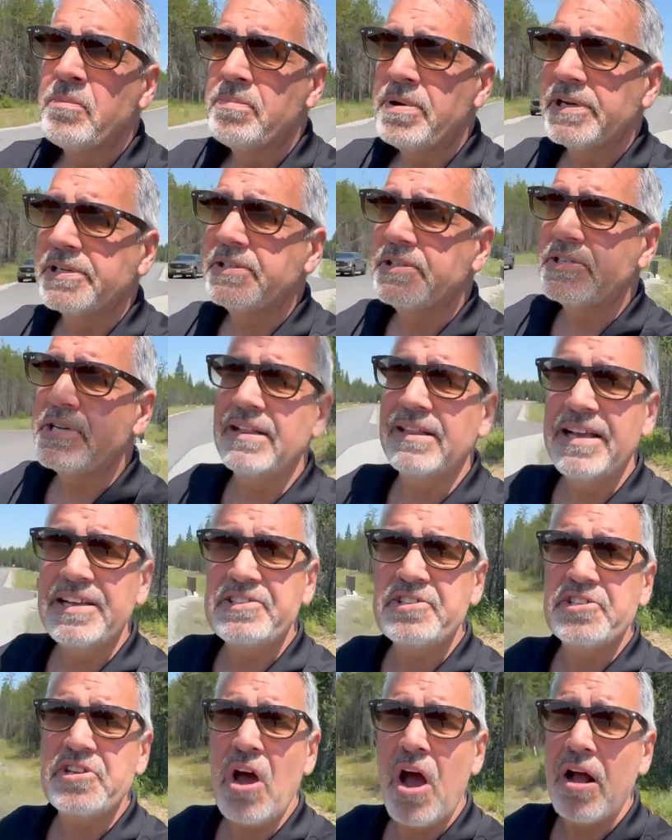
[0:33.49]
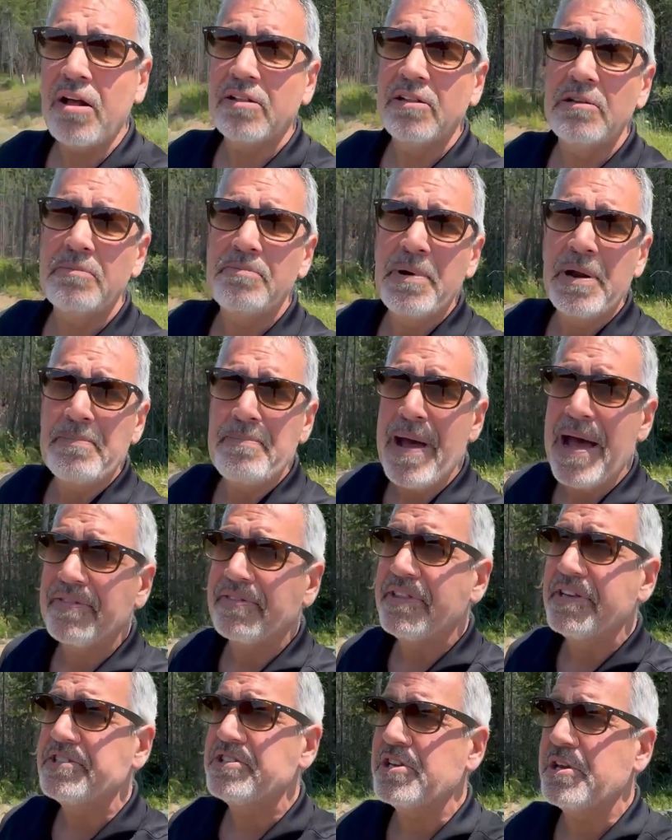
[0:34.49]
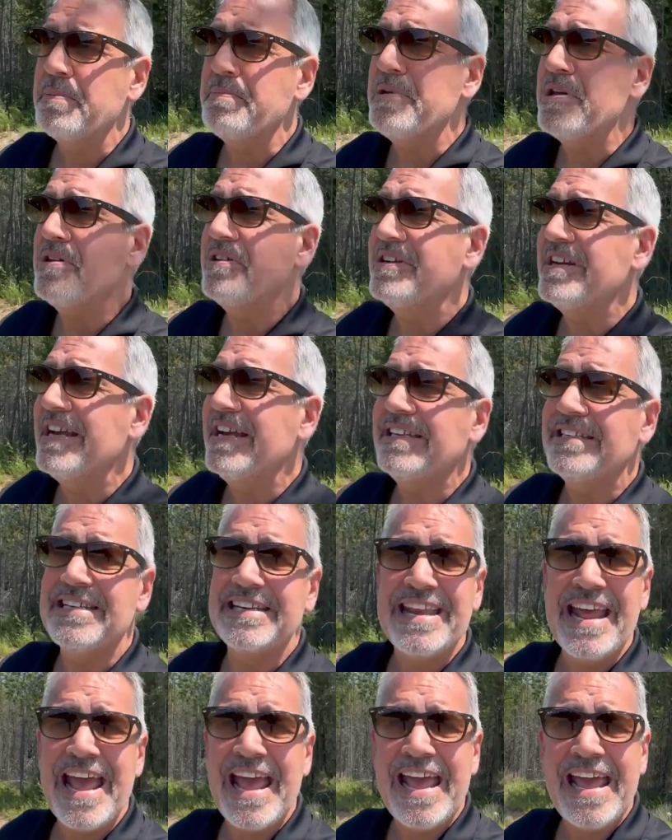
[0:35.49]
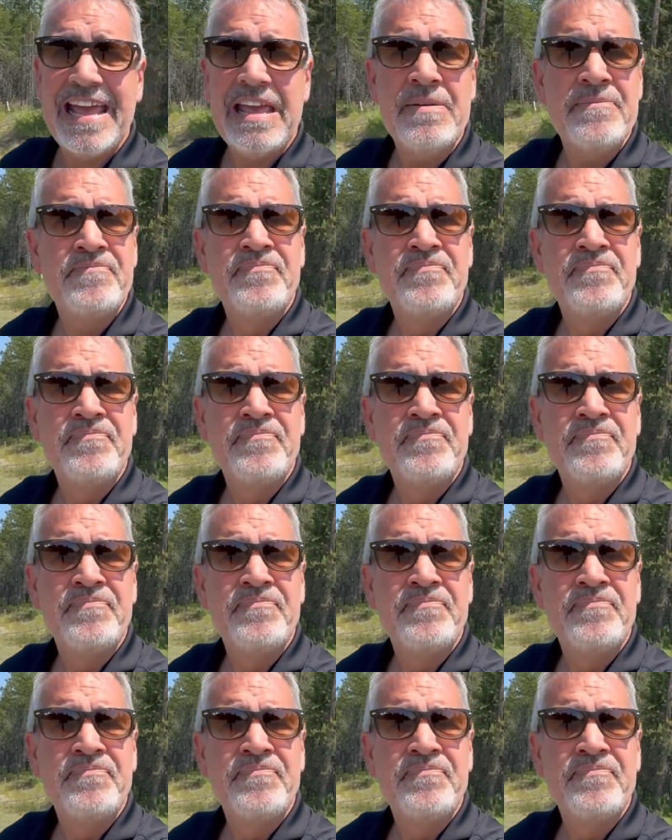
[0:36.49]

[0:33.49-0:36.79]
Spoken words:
But let's talk a little bit about this community today.